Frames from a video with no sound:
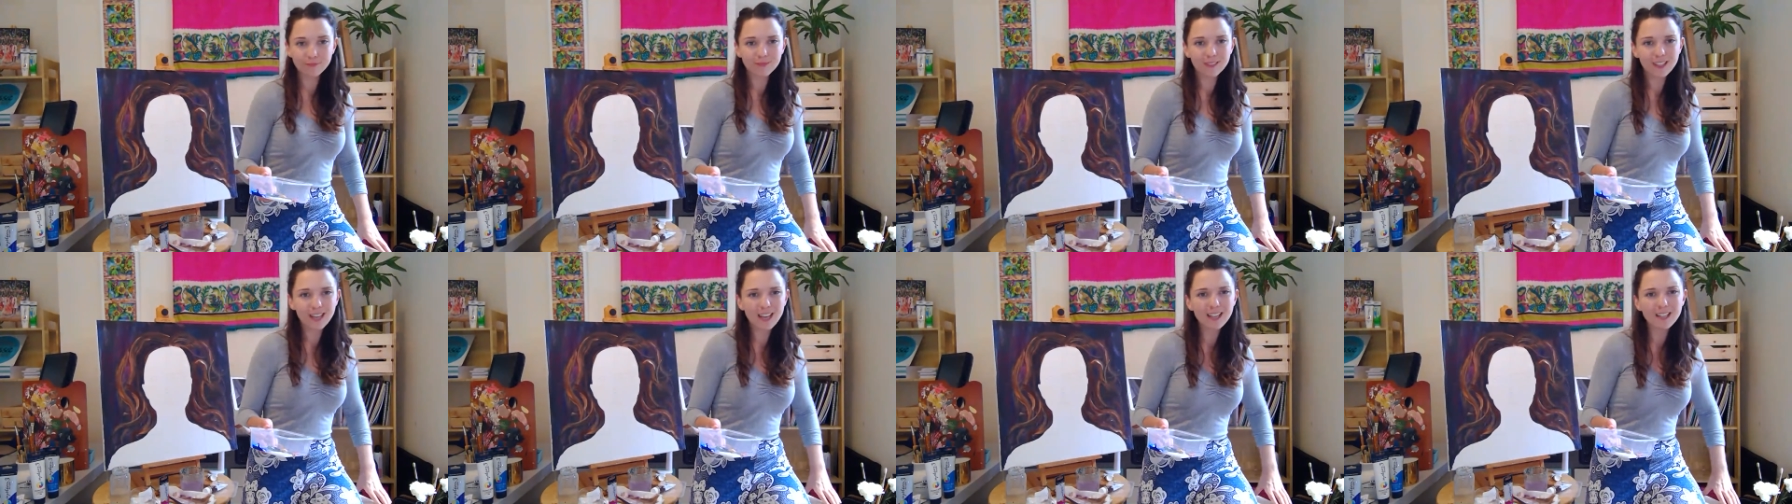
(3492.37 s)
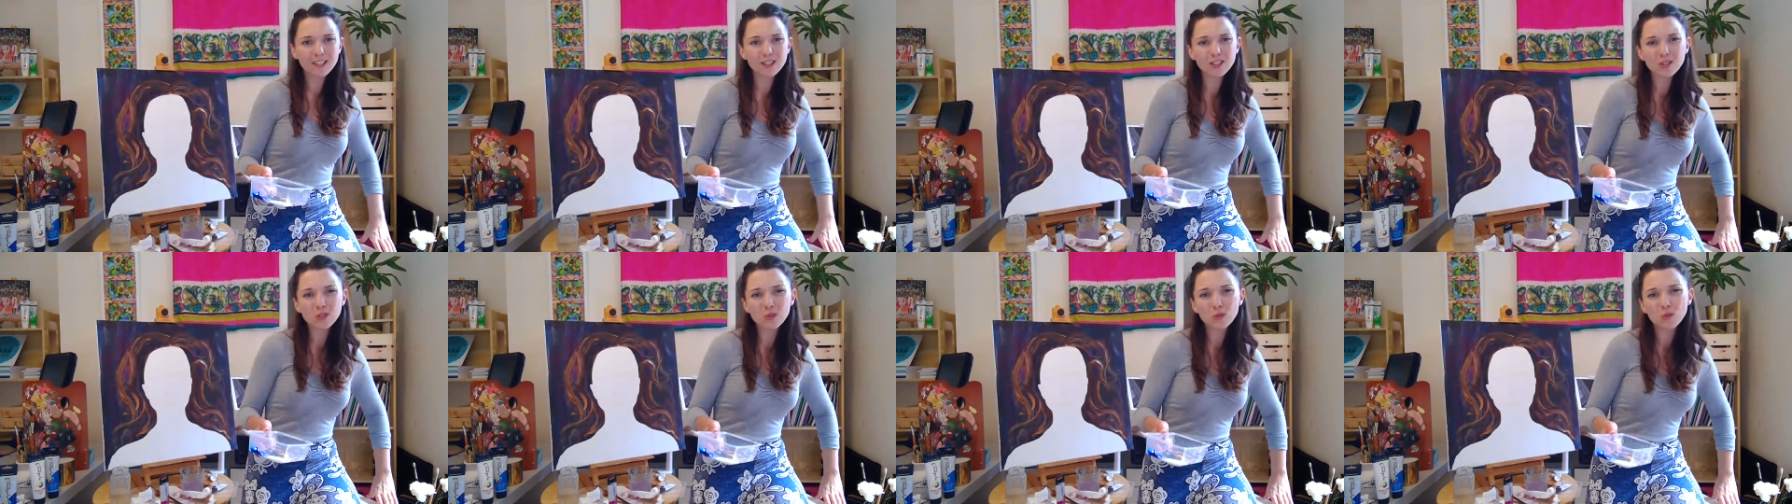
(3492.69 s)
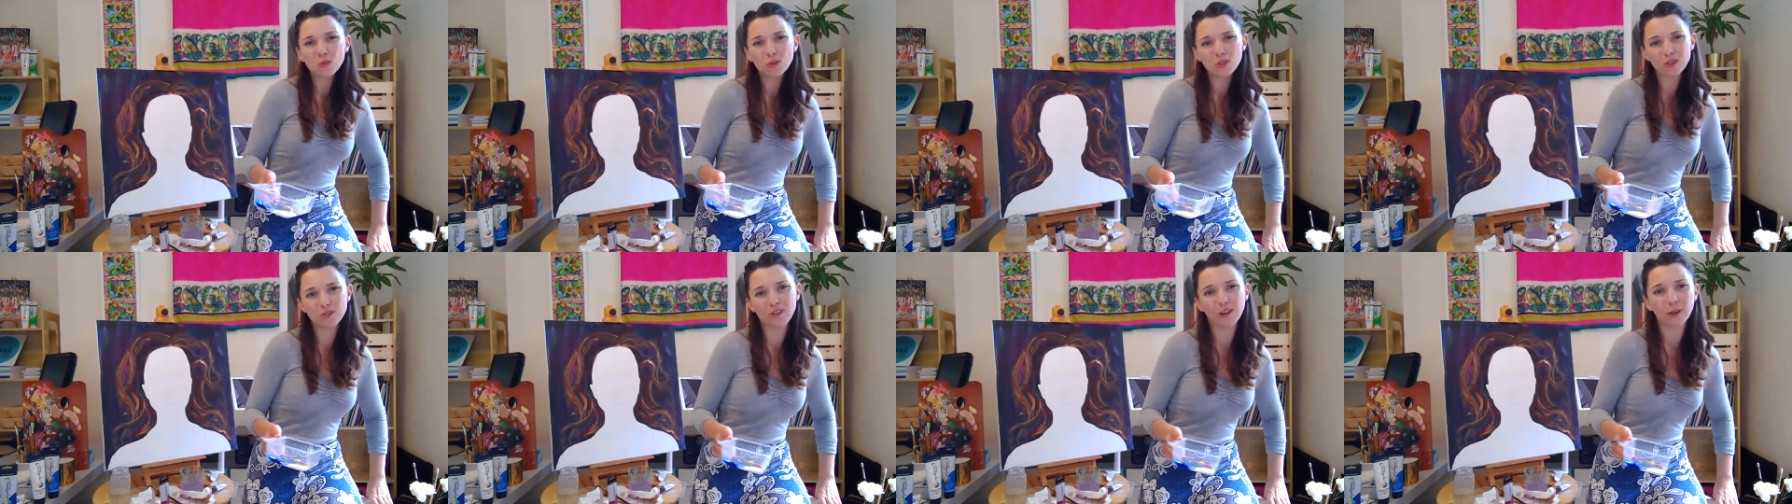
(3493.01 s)
and it just all
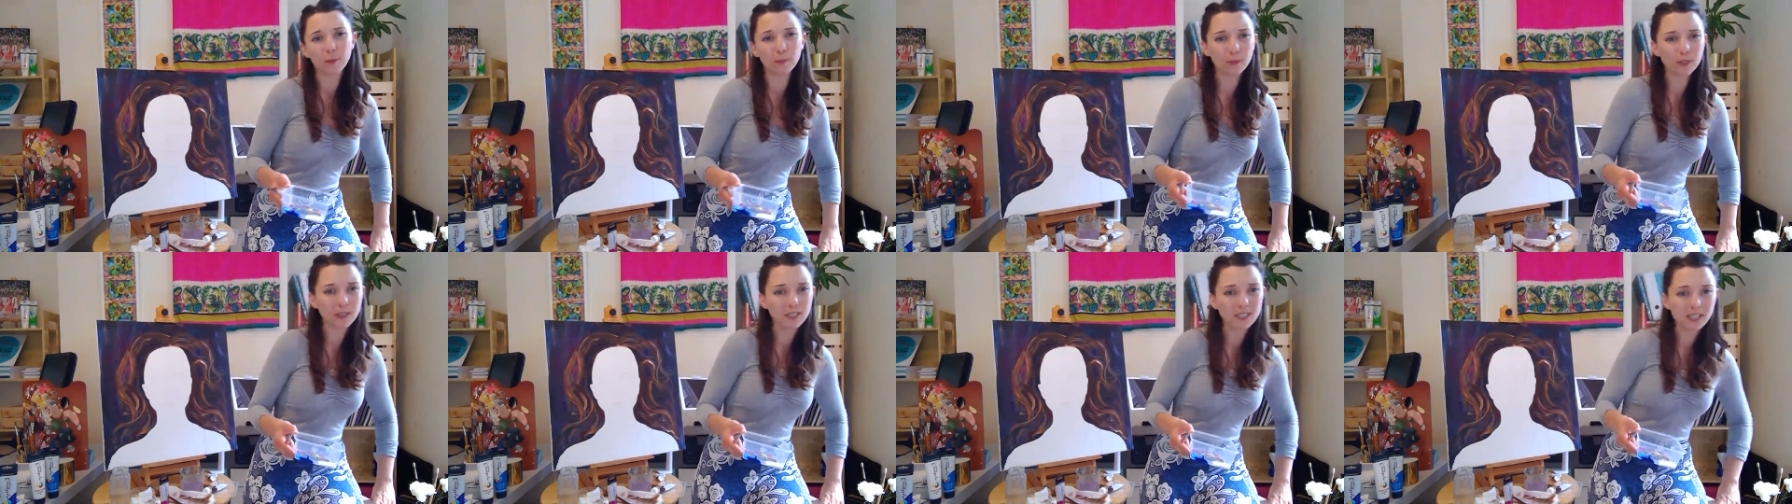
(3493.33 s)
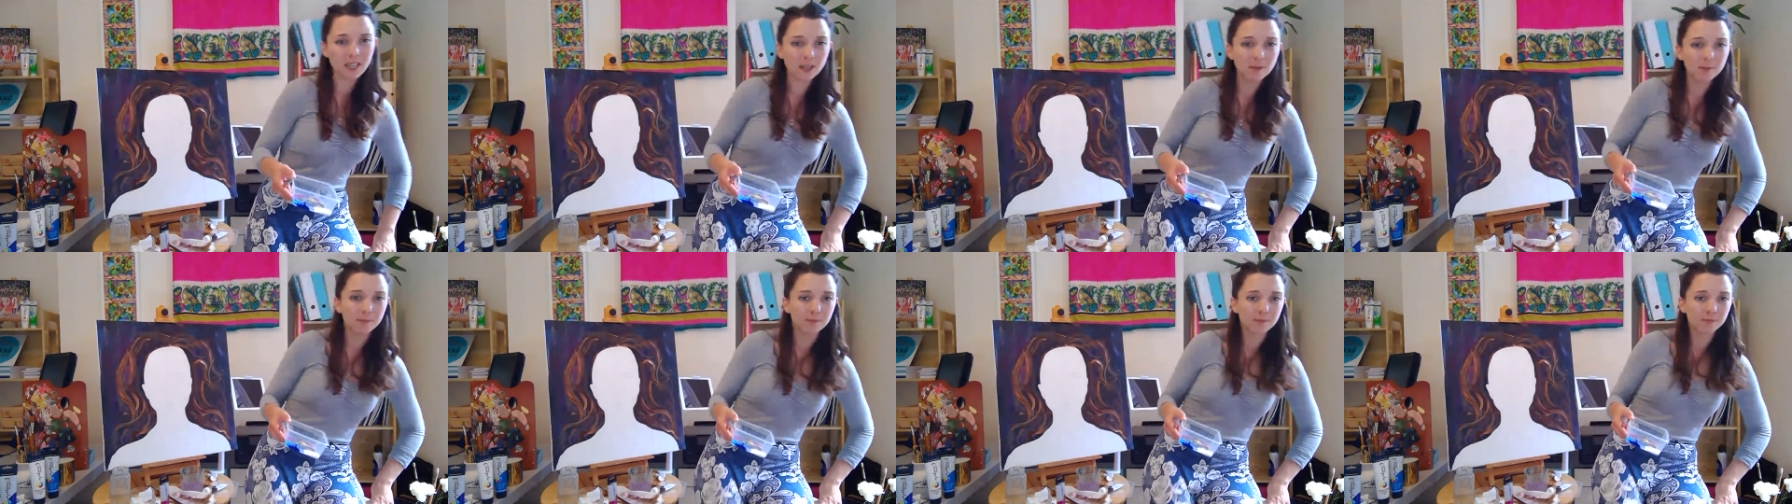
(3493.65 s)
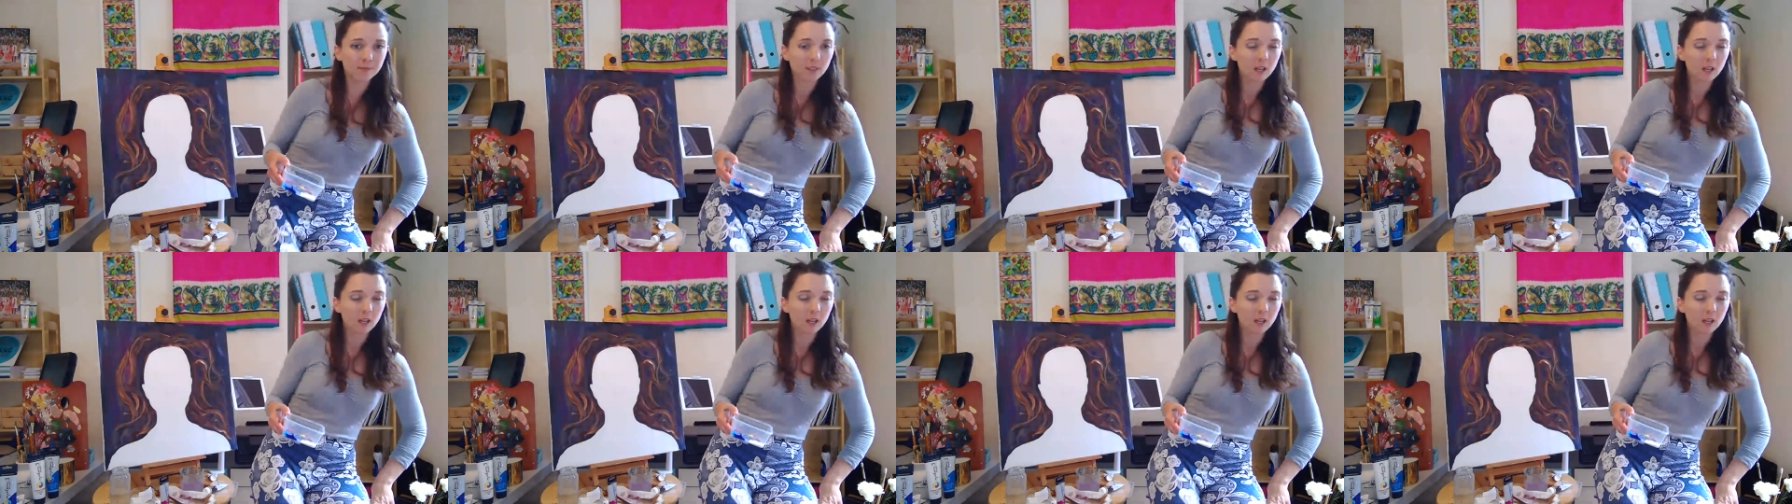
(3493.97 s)
looks very pretty.